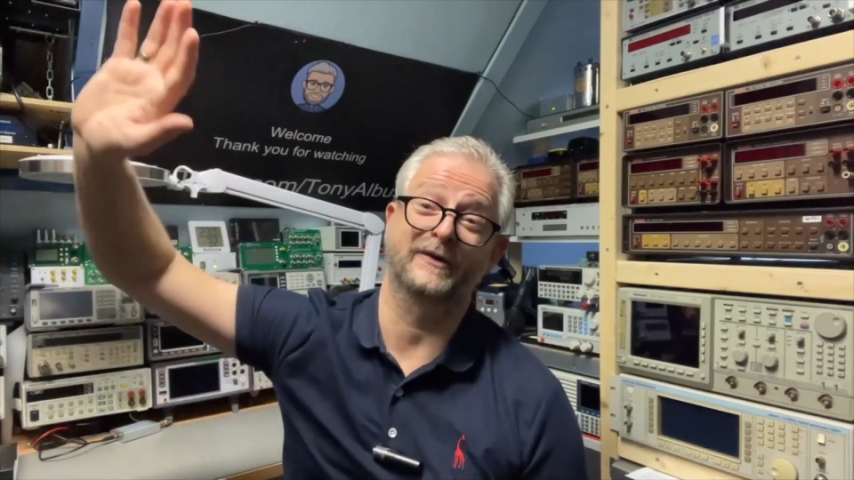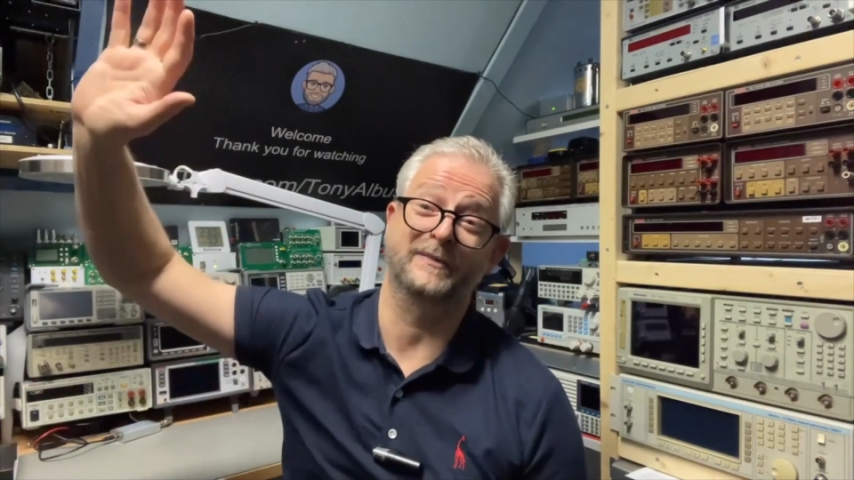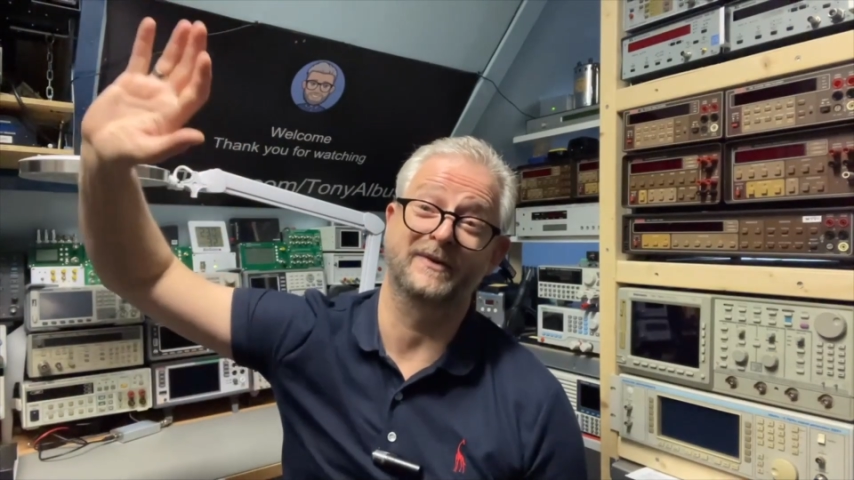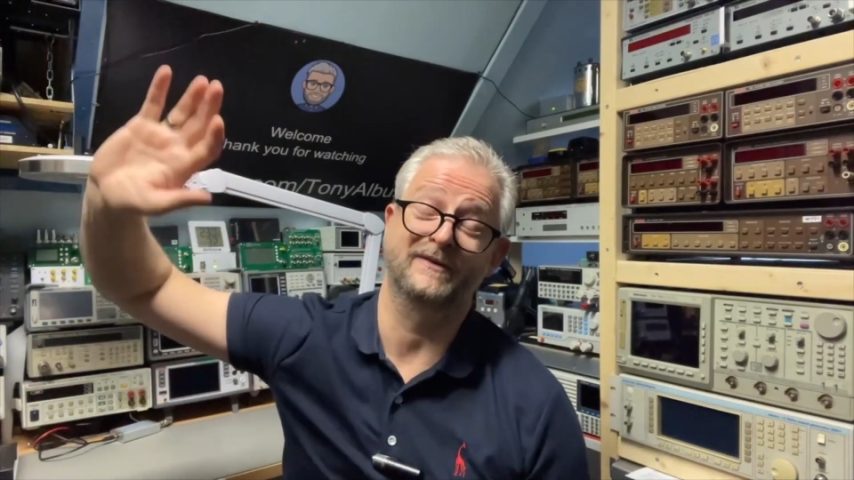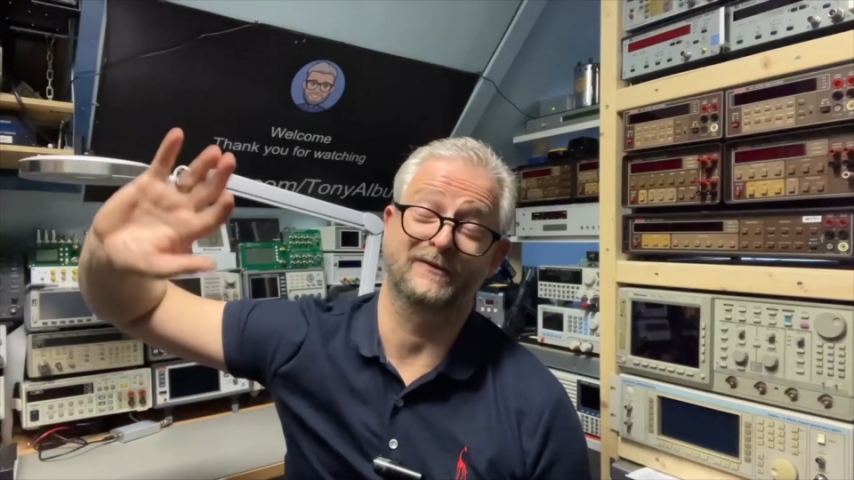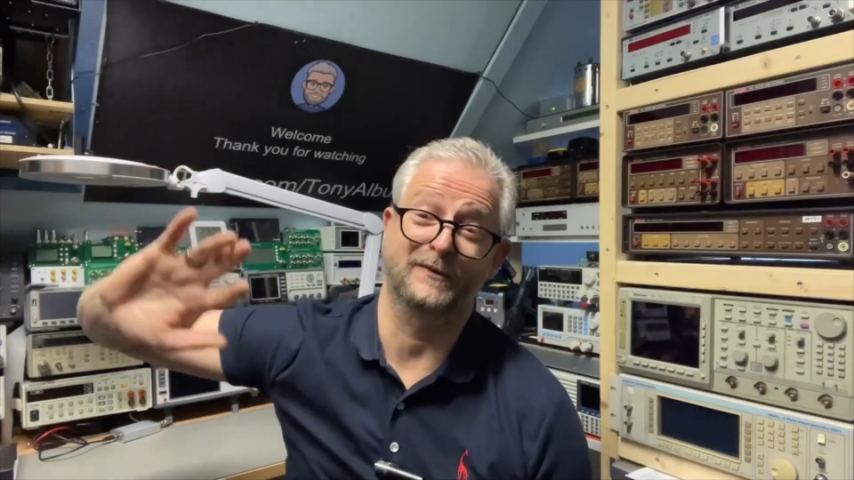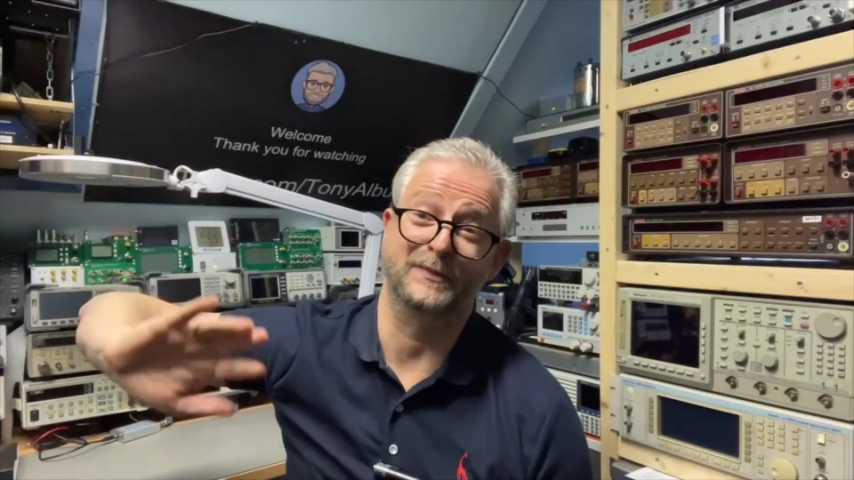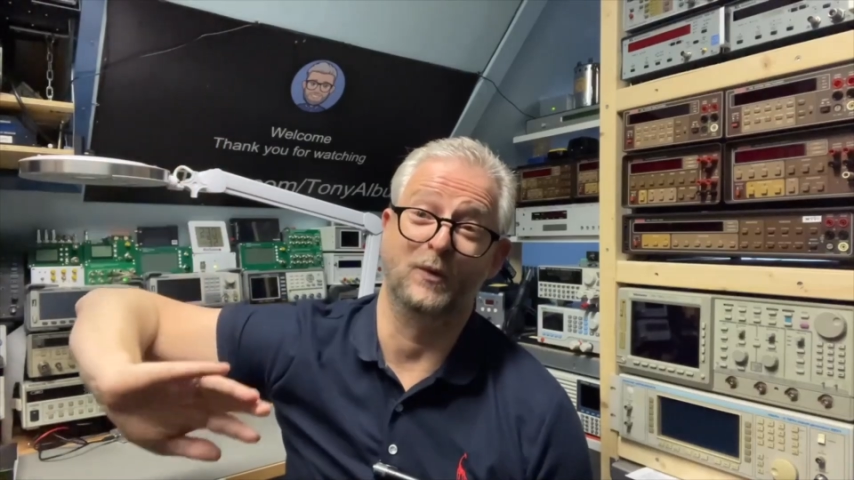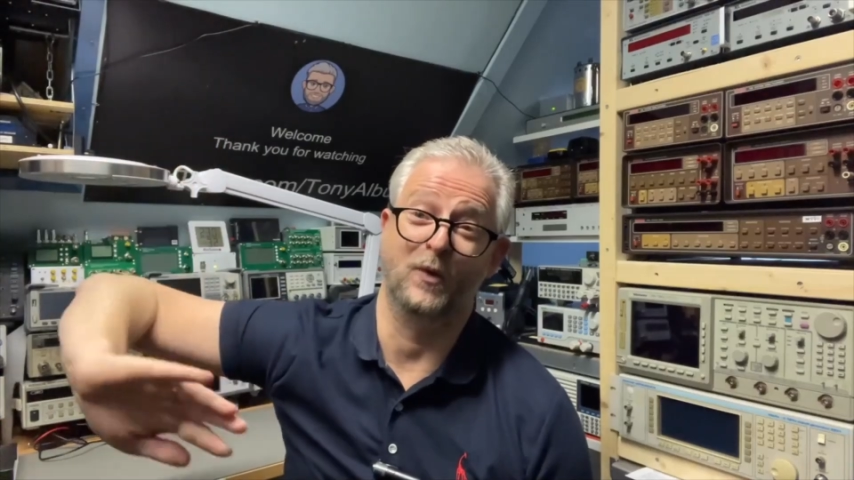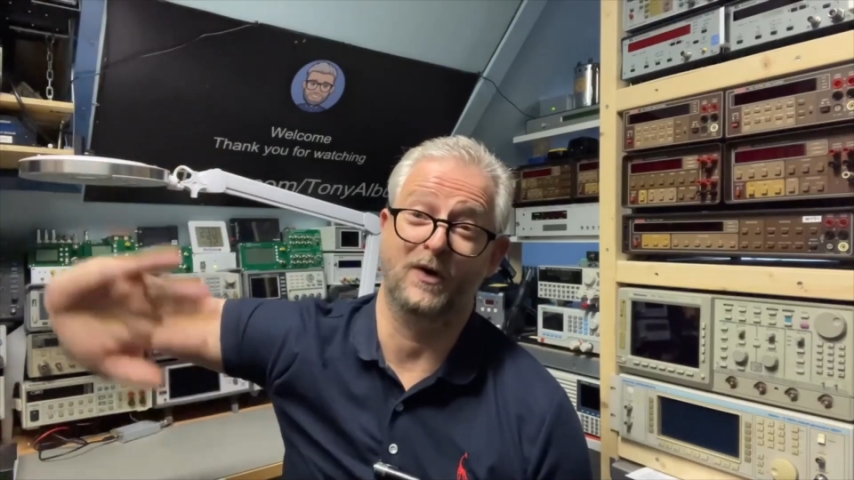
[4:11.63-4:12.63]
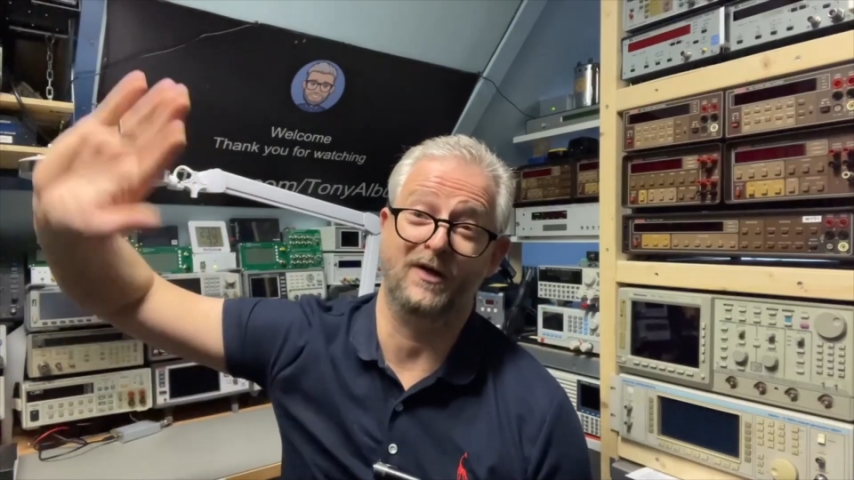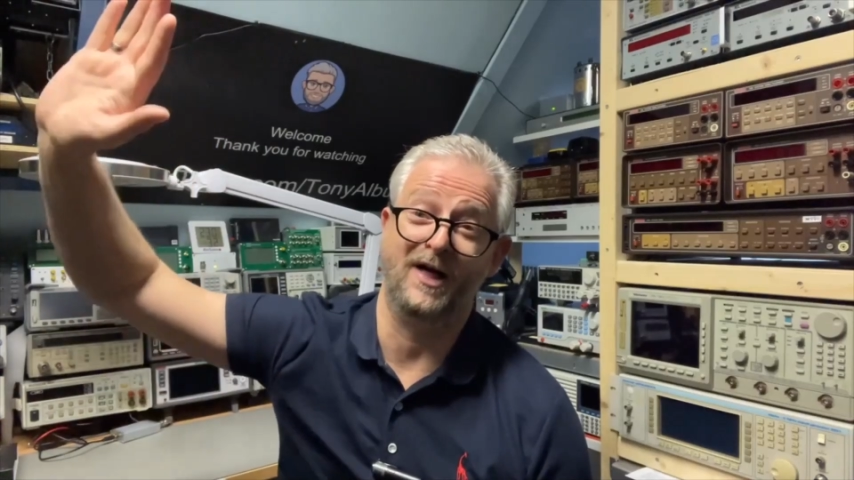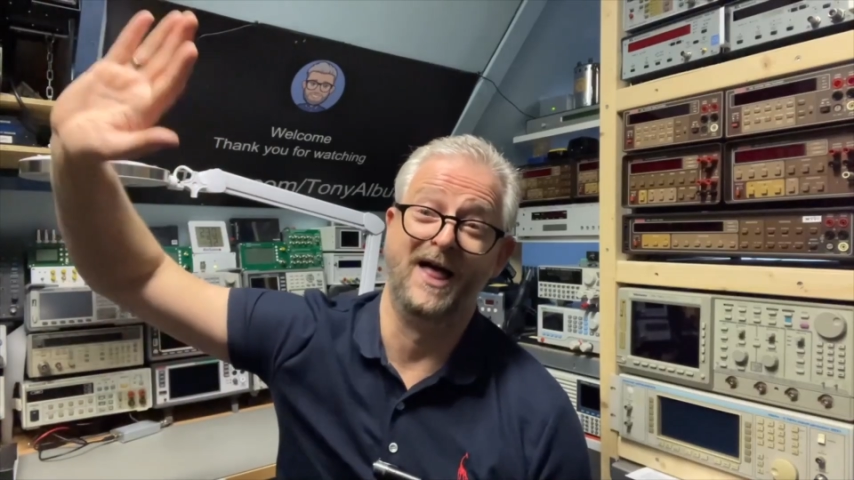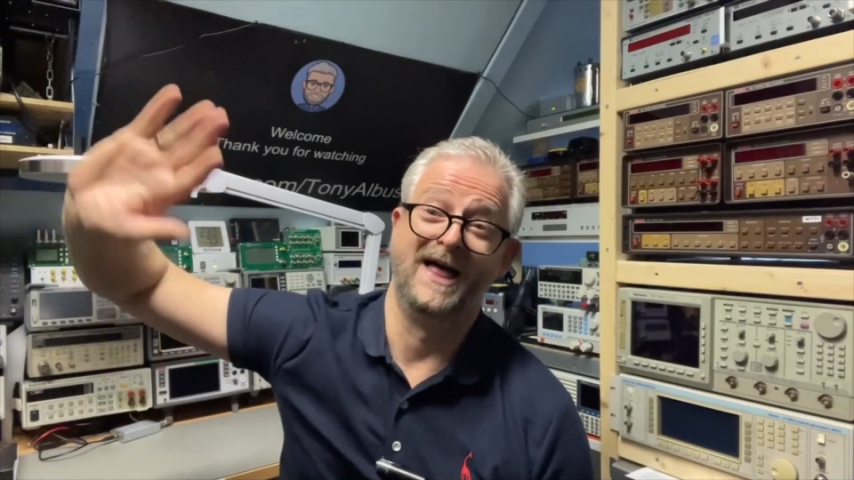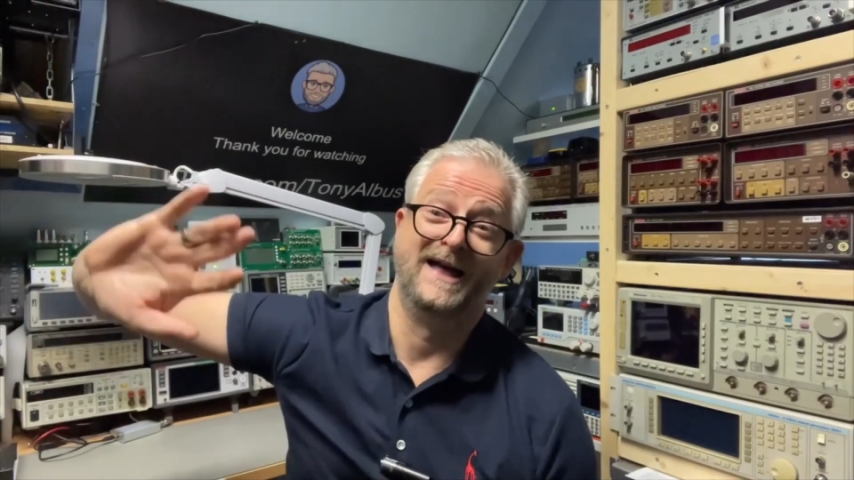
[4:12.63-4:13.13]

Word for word: up, up the wall.